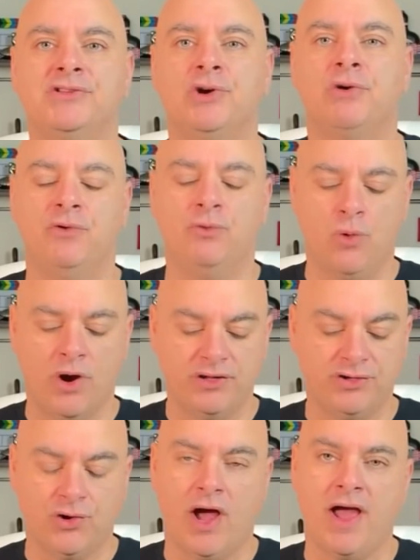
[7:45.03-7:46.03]
So if you want to
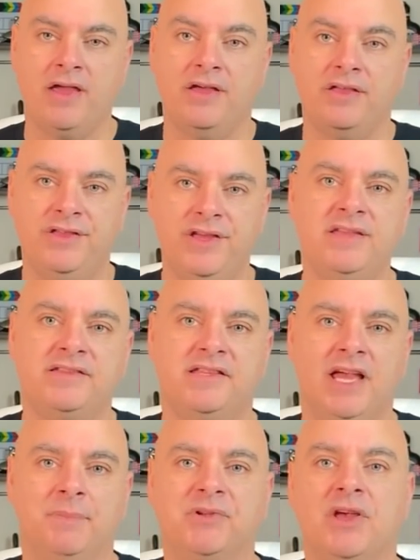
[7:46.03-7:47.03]
try these
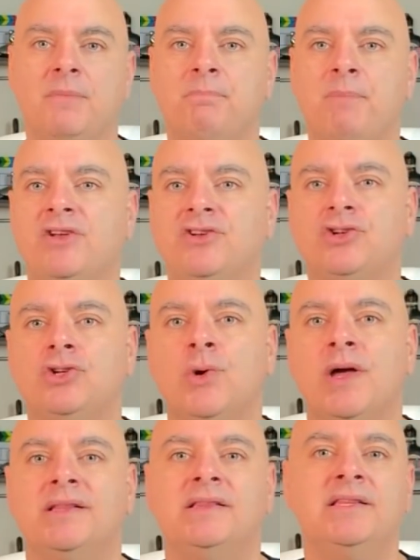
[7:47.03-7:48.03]
tips, make sure
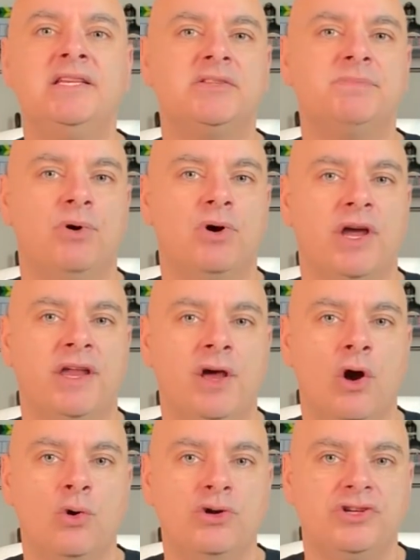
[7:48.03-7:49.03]
you at least book
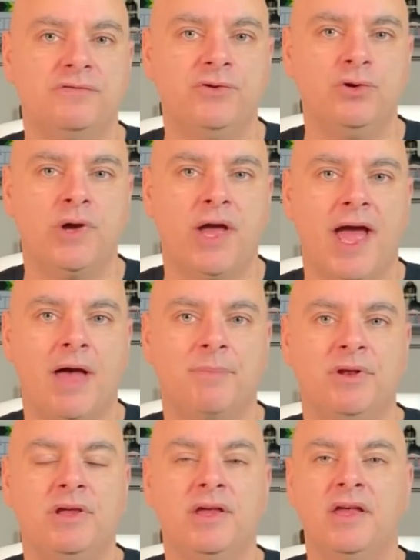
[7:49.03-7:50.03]
an ocean view
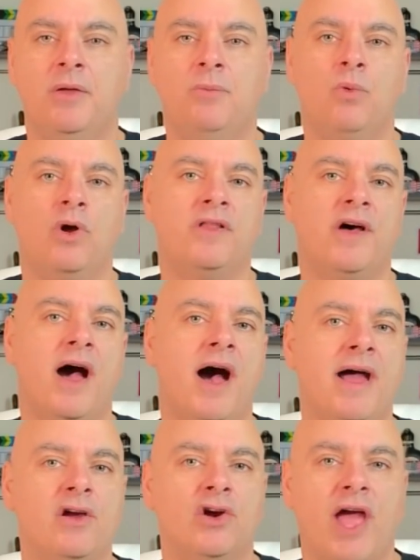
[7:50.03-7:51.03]
cabin in one of the
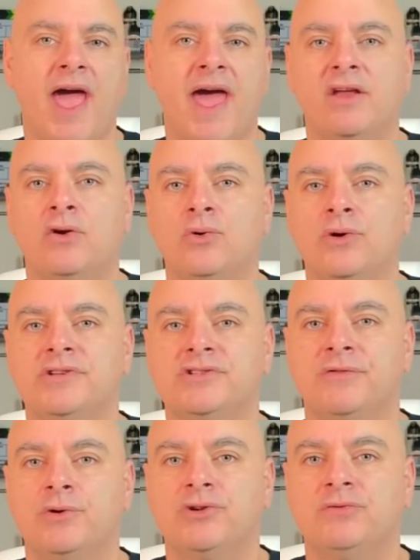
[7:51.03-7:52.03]
higher categories
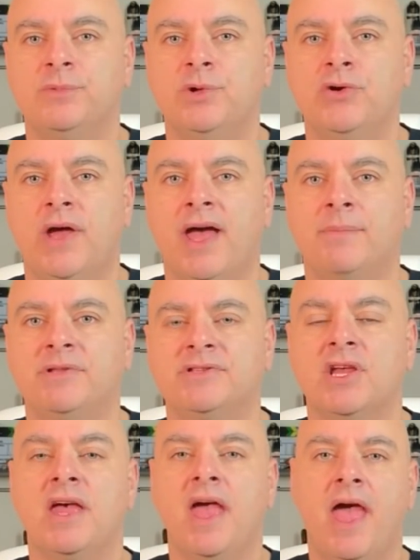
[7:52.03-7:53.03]
of ocean view cabins,